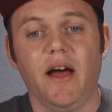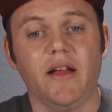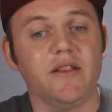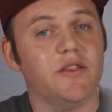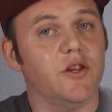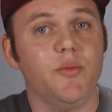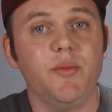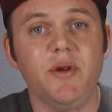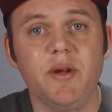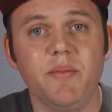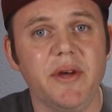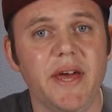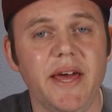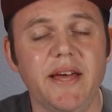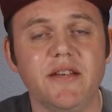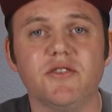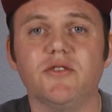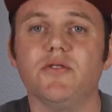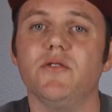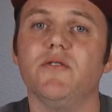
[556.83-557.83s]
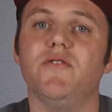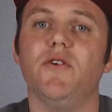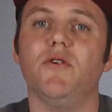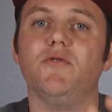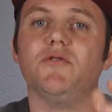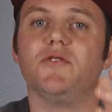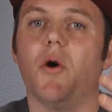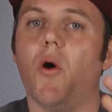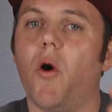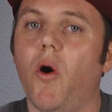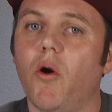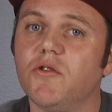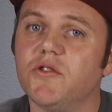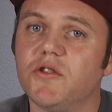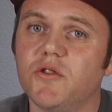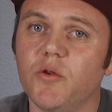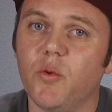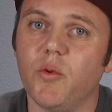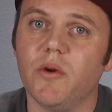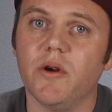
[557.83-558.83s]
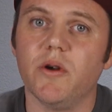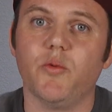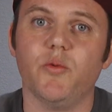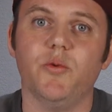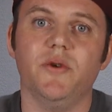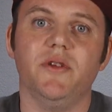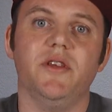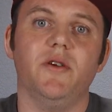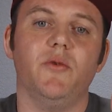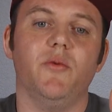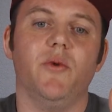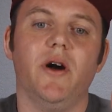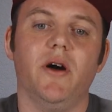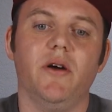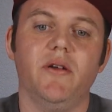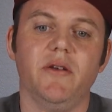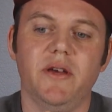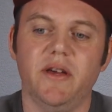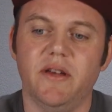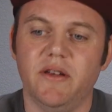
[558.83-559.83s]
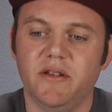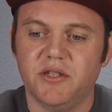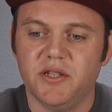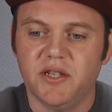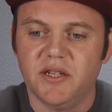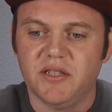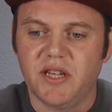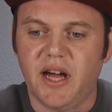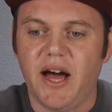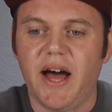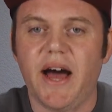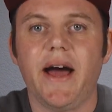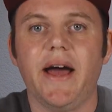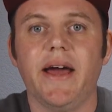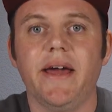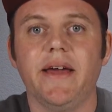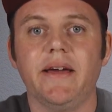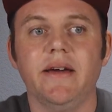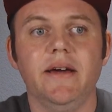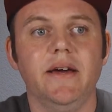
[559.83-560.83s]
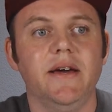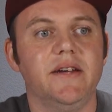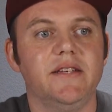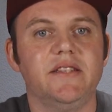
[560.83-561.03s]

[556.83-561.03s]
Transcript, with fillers: Aluminum case servos also work really well in just high